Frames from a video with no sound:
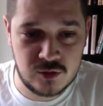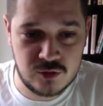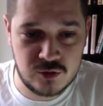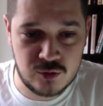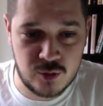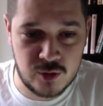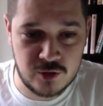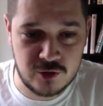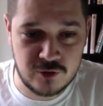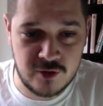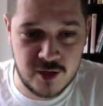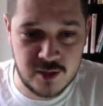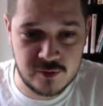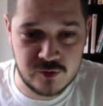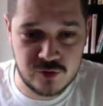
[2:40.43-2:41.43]
200
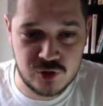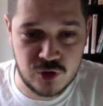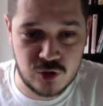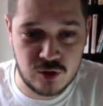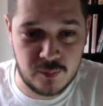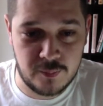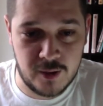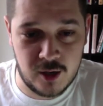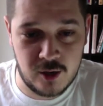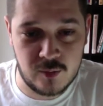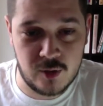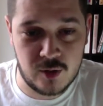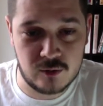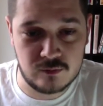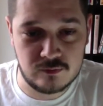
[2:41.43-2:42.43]
grams of chocolate pale
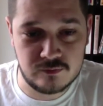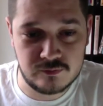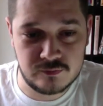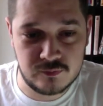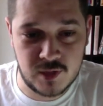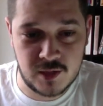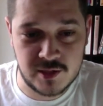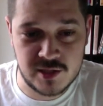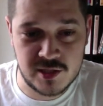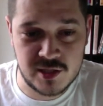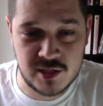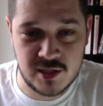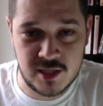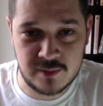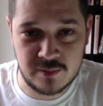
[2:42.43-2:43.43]
malt. Now I
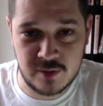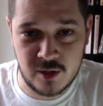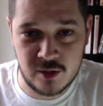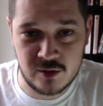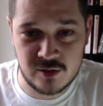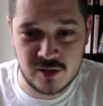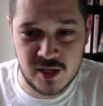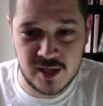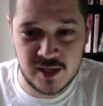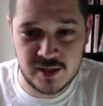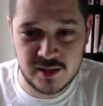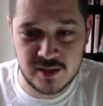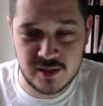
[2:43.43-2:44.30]
steeped those at, I